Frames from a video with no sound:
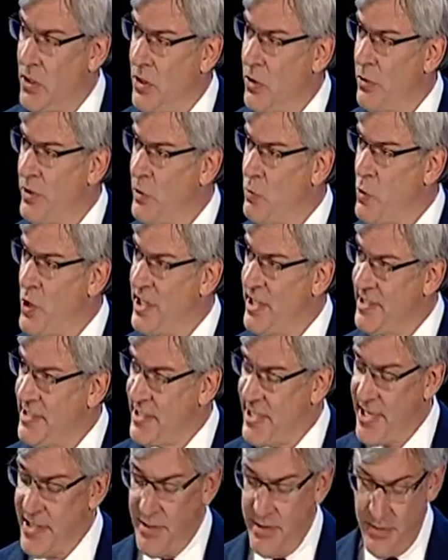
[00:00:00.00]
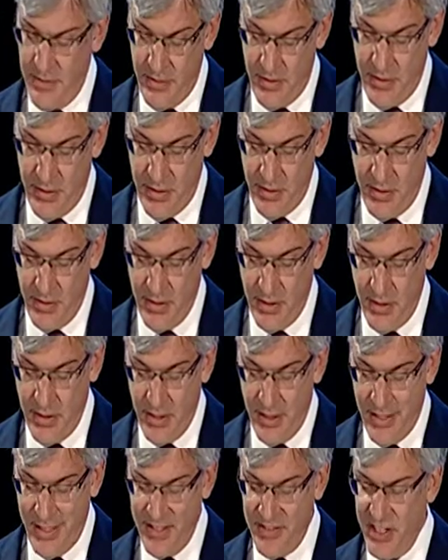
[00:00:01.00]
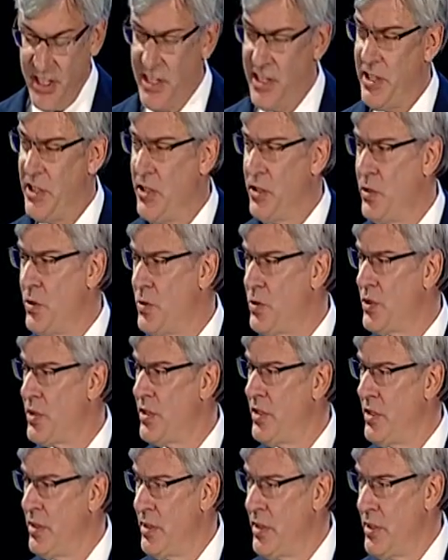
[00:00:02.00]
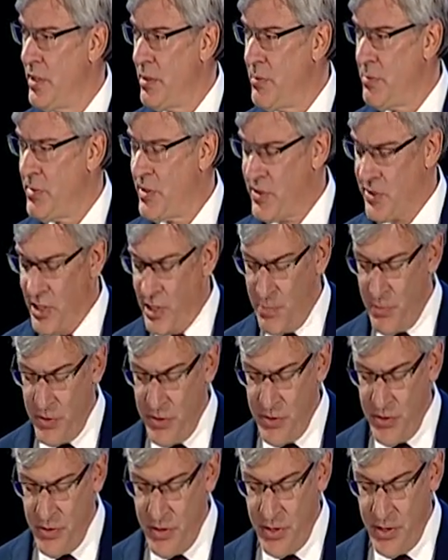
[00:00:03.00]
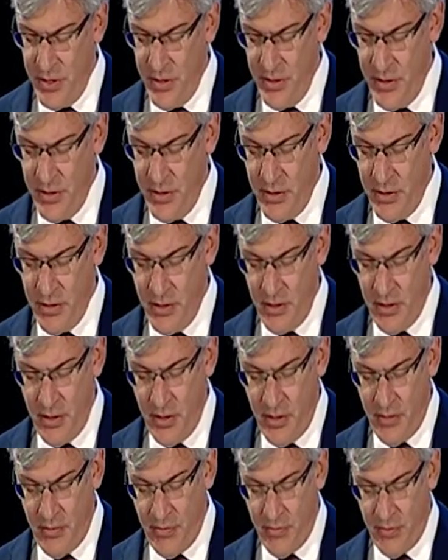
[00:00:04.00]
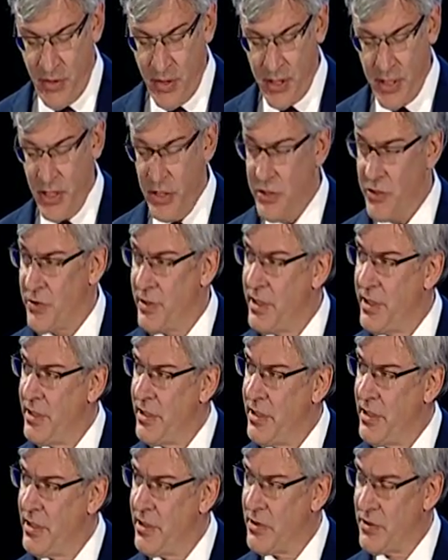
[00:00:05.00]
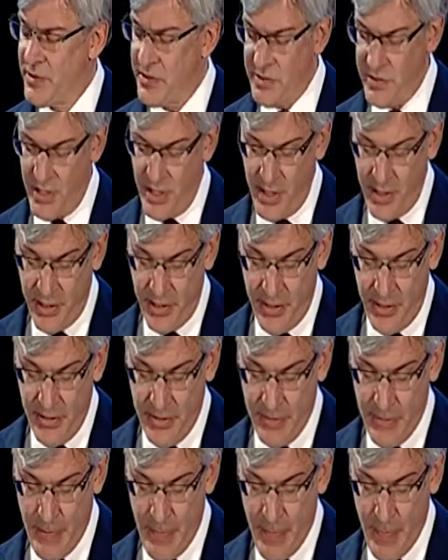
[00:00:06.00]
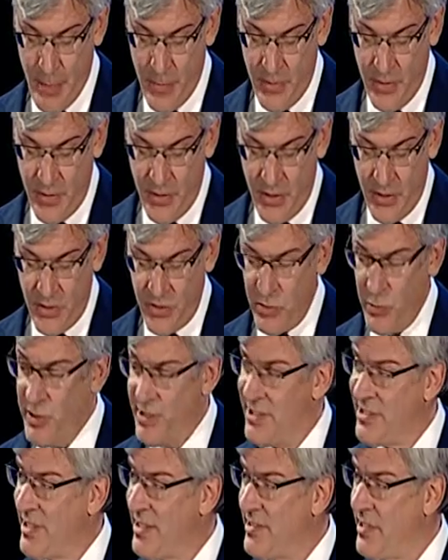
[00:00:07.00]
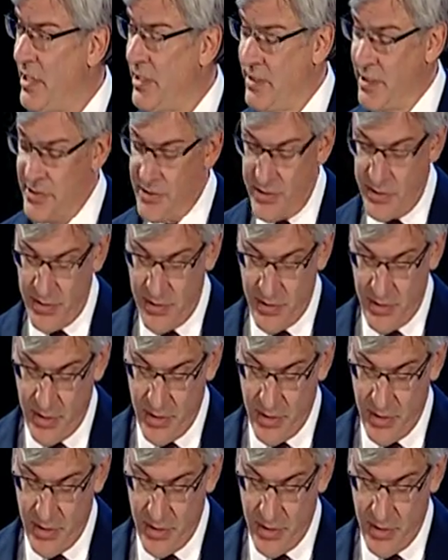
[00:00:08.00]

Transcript: Only 1 in 10. That's a huge missed opportunity for our country and our society. So what does that tell us?